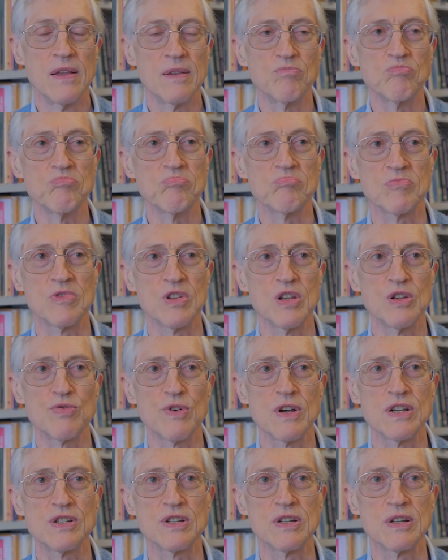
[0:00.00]

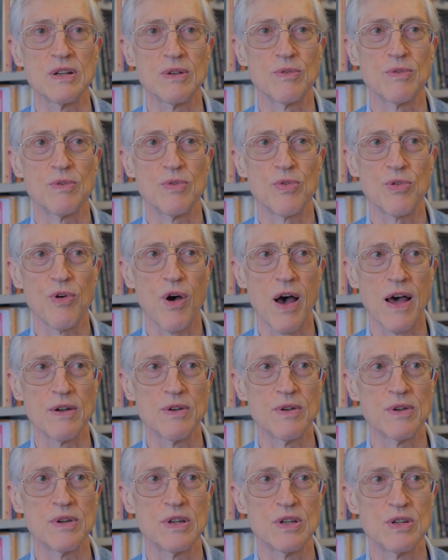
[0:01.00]
Interesting thought.
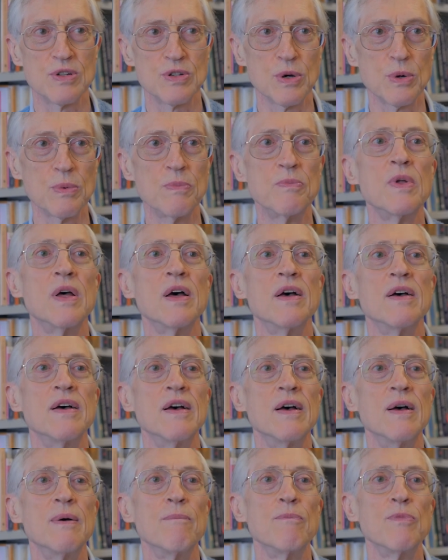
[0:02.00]
So
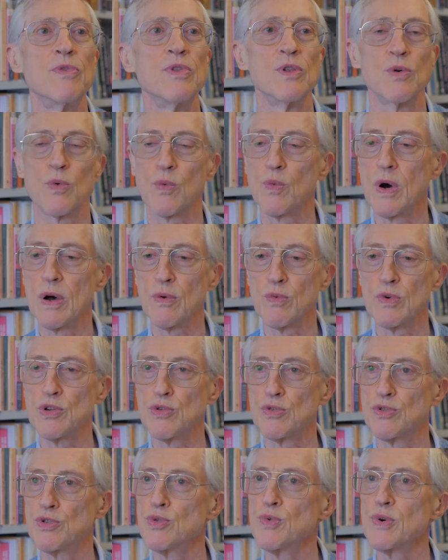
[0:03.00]
what would
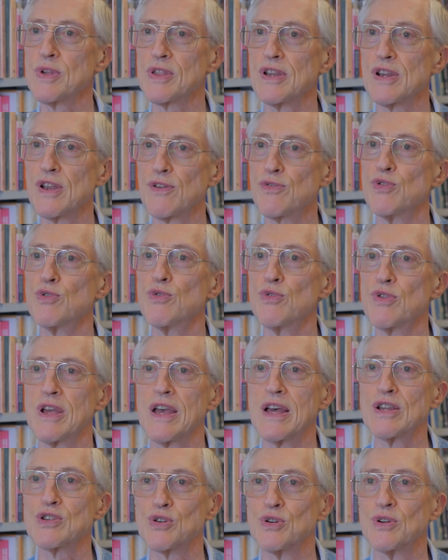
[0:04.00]
you do with it if you knew the
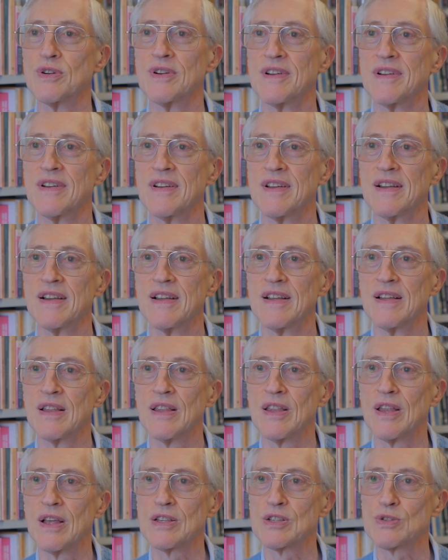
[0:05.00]
answer?
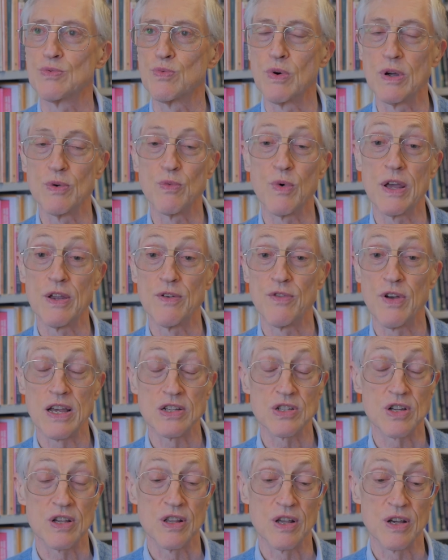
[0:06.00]
That's one way of
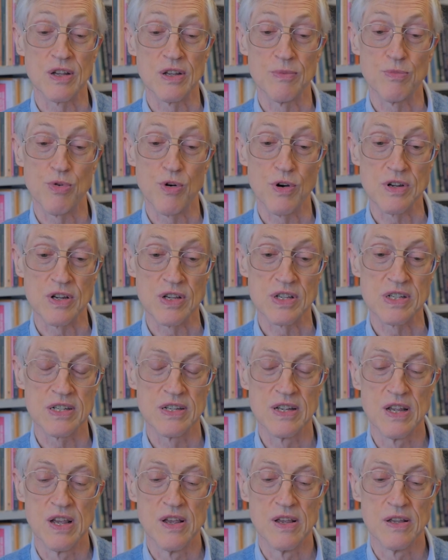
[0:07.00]
asking the importance.
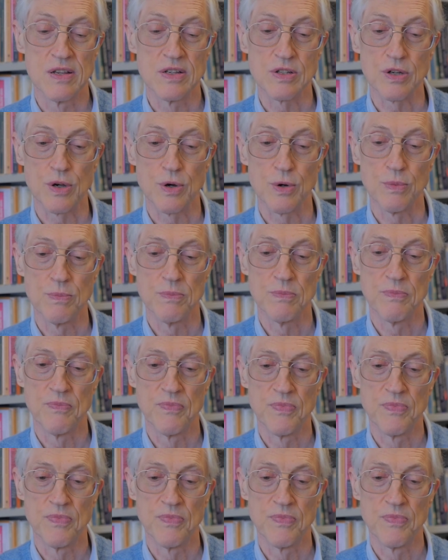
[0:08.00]
So